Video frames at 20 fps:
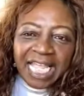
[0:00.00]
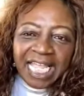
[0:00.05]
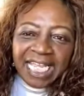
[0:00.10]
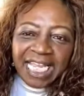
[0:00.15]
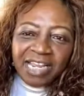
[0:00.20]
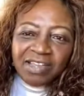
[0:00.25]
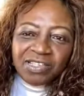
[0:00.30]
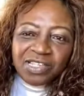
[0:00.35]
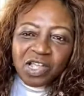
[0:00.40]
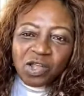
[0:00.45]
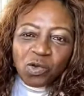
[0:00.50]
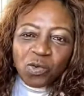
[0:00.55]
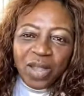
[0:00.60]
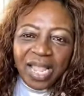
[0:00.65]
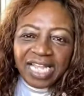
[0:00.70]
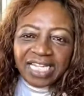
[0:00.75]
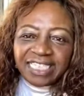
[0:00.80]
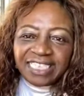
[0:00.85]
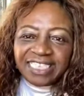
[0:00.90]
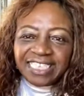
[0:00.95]
here's a
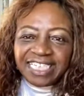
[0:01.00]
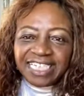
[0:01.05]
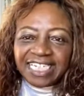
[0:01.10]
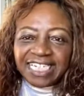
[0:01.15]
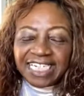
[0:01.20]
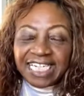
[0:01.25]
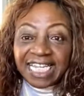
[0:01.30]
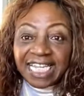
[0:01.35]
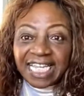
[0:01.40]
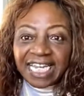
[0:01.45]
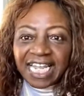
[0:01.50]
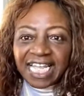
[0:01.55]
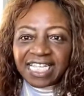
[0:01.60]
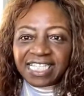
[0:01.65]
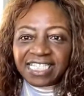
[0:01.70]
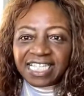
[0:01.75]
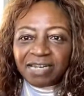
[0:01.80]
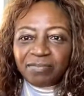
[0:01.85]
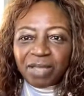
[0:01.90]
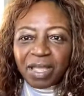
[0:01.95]
question. Can I
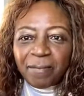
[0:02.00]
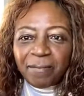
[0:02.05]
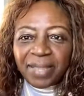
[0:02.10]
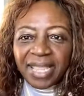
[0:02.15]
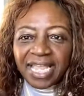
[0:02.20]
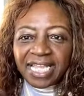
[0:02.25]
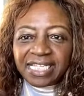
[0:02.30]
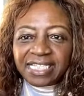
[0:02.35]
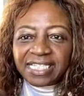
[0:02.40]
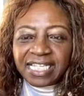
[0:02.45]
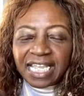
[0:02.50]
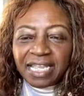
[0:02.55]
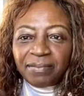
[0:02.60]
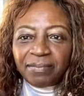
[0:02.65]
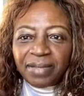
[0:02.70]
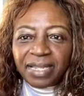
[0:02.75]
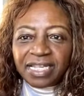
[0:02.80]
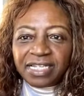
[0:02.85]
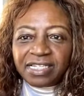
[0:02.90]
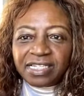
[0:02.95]
send my bank
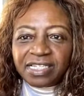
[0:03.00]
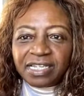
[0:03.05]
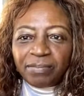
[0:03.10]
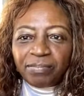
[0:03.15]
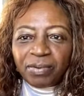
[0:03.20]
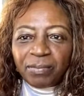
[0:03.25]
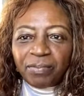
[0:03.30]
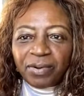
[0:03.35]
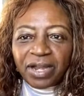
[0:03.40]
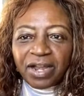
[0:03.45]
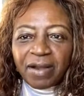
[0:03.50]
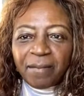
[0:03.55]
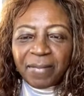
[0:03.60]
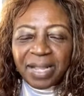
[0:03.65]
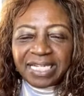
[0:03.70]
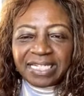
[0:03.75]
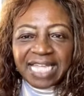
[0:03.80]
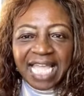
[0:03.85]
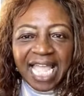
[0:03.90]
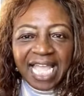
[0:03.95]
statements to prepare my
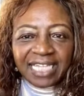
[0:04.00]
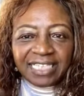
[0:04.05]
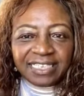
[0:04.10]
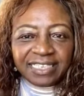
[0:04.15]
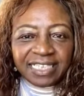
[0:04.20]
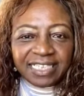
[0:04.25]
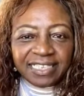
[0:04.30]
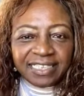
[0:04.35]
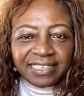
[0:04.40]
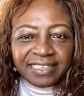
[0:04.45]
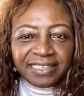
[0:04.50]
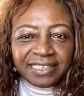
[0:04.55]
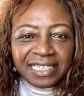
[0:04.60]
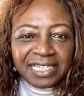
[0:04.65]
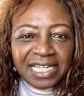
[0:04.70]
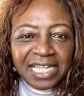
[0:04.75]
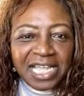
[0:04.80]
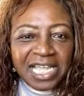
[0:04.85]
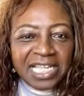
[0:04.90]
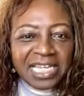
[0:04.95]
taxes?
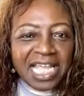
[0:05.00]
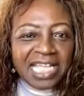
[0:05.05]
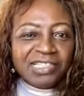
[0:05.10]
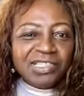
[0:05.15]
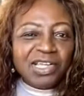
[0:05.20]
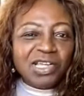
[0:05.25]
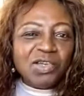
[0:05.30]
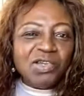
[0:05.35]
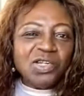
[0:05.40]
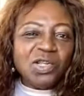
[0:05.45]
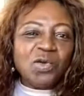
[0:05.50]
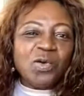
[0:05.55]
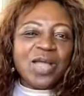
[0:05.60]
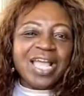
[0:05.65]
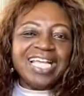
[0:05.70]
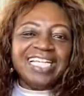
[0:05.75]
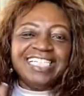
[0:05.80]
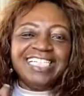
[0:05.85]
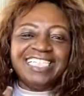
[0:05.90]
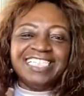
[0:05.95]
That's a good
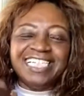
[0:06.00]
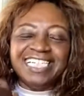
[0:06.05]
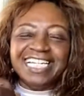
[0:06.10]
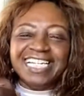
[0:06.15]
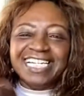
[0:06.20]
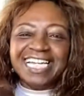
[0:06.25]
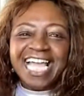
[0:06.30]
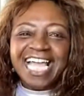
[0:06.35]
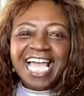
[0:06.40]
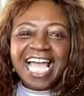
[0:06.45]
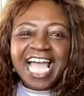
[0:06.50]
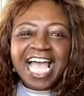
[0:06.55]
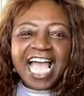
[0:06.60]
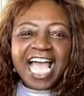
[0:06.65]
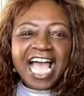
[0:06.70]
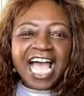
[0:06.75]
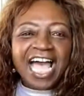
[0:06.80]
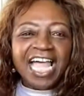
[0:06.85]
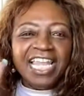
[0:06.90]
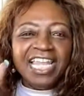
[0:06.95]
question.
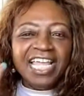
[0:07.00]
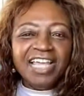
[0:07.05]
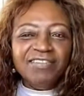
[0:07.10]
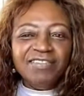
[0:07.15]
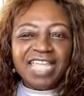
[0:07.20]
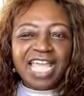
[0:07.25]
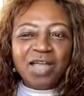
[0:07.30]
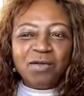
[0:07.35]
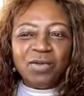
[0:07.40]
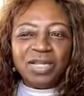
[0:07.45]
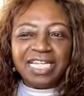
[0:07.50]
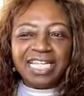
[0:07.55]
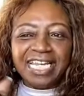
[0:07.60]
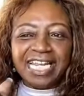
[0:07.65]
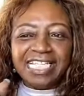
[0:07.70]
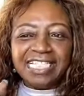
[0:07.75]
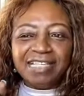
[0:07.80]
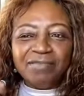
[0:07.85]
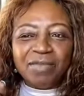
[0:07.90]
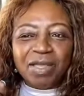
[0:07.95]
I love that one. Can I
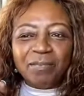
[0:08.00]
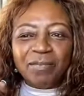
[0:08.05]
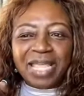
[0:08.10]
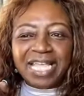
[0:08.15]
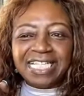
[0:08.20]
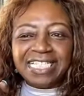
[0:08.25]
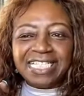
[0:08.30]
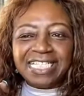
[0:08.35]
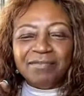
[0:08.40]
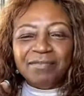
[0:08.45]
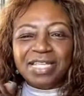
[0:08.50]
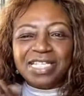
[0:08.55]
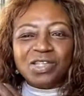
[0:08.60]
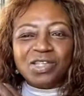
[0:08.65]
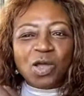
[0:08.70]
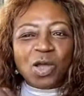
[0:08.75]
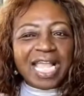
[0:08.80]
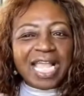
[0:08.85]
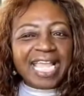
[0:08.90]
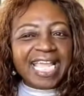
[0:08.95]
send my bank statements?
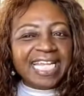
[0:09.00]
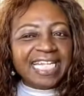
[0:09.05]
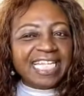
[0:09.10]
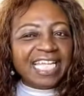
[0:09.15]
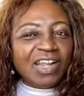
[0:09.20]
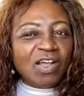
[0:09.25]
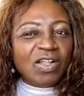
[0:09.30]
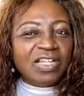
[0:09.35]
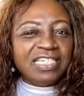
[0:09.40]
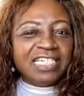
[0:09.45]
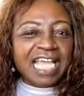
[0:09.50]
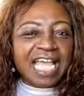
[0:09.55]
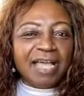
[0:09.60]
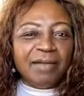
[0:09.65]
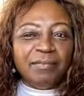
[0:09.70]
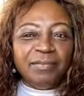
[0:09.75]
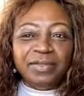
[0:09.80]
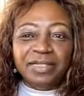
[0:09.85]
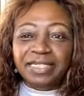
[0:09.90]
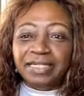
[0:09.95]
No, I get that all the
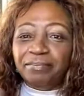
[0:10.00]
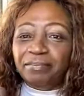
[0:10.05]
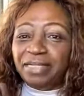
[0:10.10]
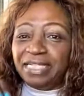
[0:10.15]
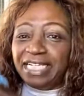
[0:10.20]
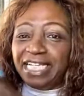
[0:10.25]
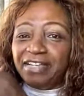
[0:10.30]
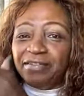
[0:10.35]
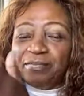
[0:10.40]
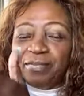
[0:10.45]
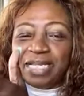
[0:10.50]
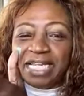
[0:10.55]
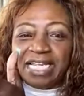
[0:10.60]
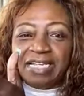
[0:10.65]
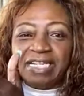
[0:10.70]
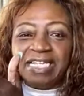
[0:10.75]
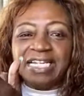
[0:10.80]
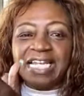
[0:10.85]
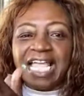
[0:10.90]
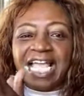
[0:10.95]
time. Believe
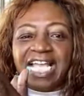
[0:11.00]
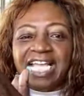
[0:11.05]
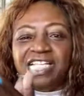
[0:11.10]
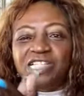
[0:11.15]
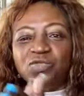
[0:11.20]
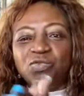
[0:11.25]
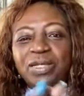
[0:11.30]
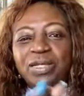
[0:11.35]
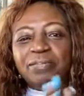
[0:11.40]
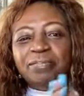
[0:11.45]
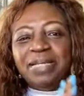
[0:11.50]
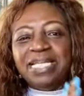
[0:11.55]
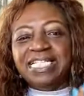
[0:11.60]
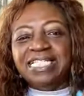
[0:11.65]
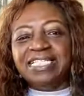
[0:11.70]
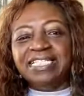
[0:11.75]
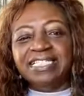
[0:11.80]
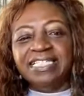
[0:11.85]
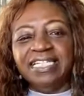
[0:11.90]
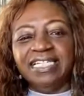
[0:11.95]
me, clients with
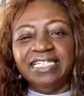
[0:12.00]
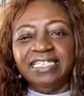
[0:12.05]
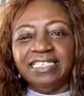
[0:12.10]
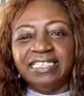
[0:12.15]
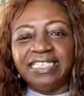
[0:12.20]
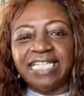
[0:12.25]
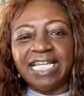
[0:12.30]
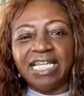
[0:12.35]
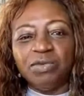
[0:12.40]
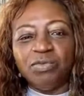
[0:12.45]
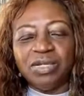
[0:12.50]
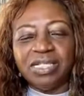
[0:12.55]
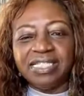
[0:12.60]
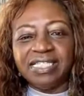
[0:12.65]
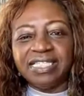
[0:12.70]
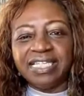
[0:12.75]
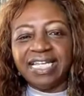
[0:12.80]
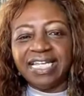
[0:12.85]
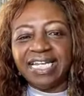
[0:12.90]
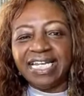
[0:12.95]
businesses, they will
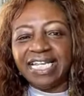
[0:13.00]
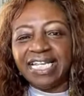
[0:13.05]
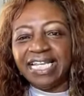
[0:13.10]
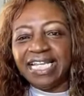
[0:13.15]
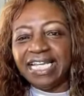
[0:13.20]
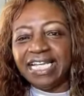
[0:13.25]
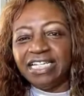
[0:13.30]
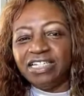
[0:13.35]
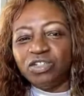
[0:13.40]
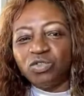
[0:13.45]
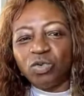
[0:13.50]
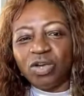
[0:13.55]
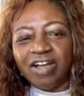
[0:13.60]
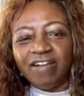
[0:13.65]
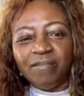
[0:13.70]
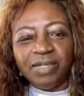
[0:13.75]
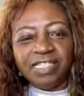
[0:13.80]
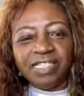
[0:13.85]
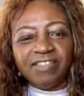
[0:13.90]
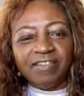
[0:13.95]
send in
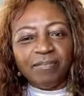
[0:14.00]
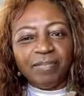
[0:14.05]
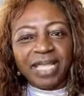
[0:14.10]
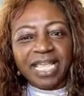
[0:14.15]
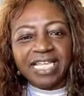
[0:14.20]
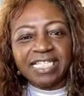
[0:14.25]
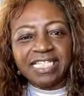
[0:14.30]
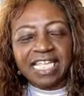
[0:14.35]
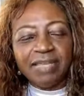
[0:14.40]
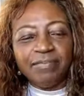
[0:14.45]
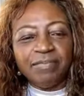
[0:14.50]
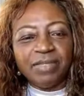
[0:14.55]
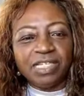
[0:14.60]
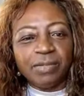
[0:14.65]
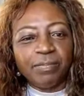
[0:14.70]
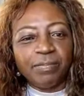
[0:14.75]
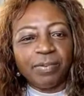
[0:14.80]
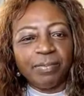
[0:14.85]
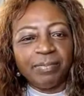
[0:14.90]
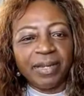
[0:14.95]
12 months of bank statement
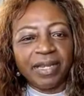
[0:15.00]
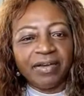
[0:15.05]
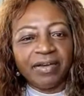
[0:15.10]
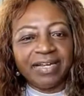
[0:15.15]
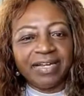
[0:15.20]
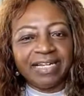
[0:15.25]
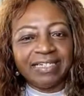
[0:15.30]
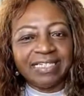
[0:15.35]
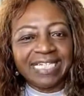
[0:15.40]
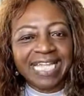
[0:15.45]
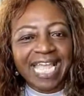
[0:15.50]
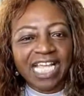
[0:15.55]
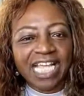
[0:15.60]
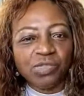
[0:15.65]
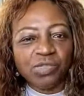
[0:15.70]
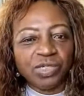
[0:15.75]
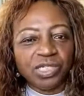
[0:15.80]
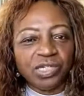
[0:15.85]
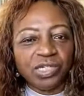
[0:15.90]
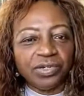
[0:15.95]
to prepare their
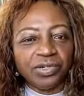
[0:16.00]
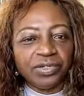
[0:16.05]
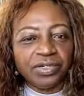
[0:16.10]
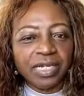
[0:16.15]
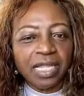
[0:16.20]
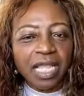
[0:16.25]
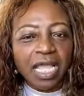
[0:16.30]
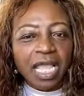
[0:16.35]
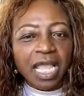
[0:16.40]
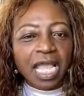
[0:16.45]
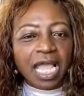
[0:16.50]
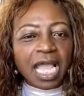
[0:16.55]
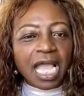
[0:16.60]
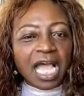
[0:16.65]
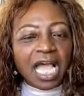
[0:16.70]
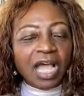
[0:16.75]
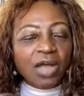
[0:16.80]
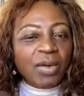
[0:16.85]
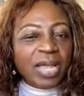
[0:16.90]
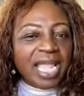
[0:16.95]
tax return.
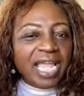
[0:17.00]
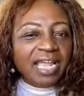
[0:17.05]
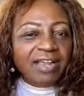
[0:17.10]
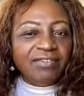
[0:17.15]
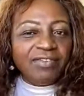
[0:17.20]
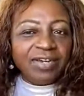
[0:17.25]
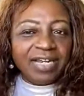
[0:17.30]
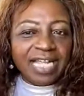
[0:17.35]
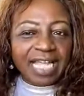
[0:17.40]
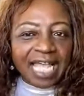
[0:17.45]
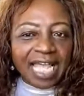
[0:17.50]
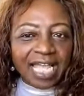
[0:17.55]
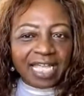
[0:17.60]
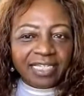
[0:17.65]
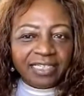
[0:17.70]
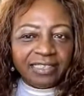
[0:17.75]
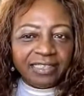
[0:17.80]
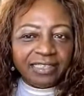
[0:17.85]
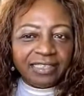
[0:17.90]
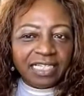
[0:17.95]
However,
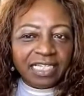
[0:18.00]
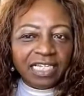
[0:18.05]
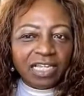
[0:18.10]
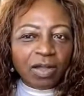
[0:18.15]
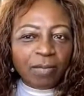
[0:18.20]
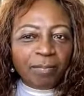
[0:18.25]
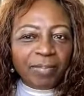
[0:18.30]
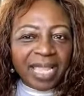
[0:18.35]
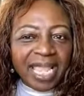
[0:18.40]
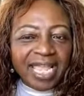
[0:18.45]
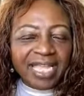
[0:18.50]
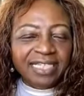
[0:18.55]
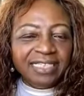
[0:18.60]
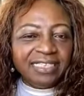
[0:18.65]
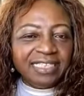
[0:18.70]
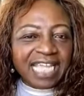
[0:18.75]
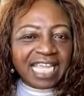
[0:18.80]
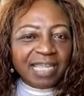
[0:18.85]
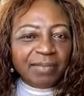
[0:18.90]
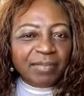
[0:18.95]
guys, your bank
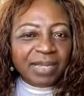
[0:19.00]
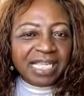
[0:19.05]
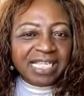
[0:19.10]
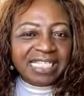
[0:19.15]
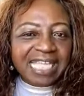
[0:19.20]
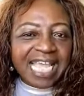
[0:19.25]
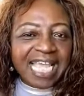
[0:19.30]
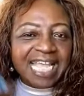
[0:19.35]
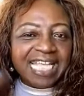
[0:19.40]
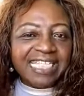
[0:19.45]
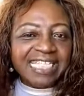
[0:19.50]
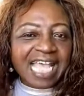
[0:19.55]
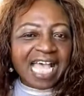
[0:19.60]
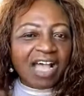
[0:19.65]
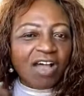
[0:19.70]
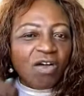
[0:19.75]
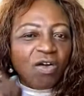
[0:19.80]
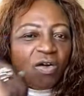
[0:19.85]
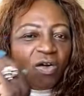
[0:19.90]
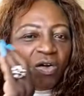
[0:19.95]
statements has
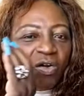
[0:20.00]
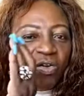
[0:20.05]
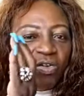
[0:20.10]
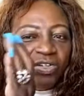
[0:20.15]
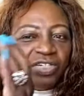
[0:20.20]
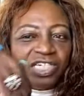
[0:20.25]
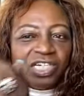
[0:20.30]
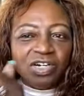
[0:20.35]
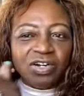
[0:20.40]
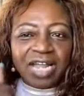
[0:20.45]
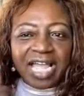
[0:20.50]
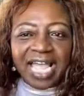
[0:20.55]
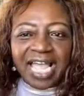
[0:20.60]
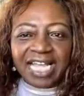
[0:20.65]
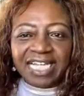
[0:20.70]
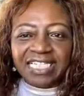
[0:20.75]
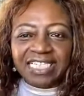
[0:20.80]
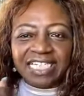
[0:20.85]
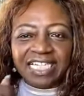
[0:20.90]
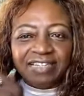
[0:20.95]
all your
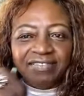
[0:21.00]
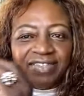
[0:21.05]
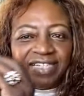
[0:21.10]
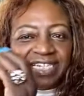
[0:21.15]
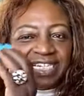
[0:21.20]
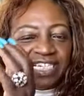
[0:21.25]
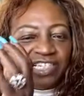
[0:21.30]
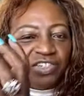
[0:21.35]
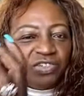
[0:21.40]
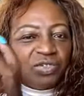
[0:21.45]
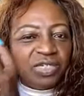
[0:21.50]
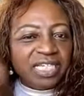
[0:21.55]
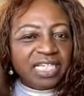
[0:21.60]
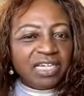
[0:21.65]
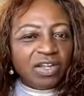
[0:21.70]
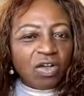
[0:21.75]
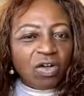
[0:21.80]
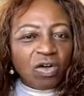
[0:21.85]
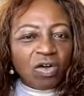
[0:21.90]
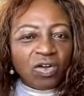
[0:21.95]
activity that you
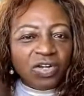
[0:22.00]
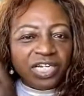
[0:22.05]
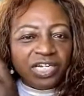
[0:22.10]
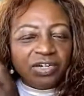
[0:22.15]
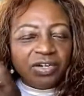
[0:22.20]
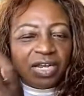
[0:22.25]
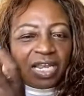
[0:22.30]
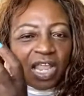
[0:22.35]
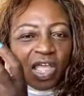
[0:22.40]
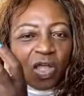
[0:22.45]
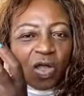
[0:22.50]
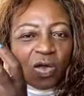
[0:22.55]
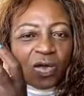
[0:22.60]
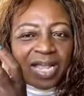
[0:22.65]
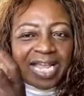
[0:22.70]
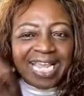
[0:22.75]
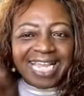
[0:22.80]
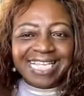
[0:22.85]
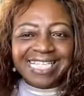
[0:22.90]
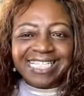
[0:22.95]
did all year
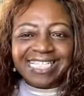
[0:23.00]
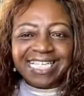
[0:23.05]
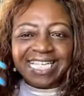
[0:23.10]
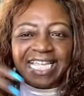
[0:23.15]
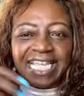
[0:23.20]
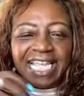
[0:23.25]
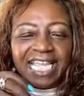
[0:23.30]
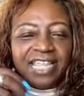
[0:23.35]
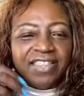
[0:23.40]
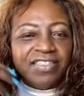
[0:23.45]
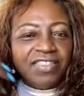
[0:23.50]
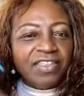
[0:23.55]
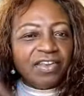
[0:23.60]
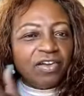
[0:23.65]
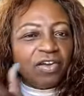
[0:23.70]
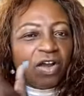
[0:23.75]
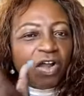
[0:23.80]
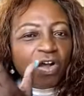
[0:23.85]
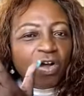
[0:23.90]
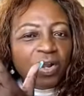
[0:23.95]
long. It's in
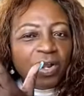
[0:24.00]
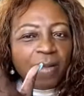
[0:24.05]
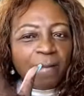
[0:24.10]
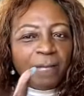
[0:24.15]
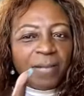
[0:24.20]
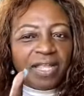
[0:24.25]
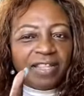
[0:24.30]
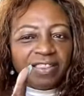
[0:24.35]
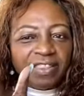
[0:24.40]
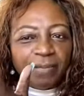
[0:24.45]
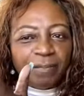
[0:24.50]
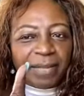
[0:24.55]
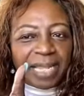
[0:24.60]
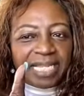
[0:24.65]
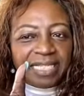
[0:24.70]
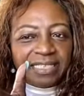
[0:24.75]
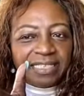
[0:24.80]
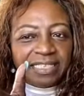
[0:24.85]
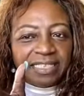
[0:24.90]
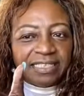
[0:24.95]
there on a monthly
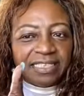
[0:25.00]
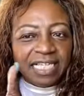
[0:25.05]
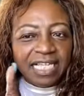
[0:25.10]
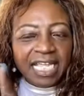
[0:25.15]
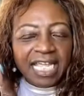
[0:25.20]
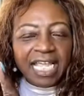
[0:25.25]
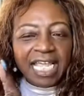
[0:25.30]
basis.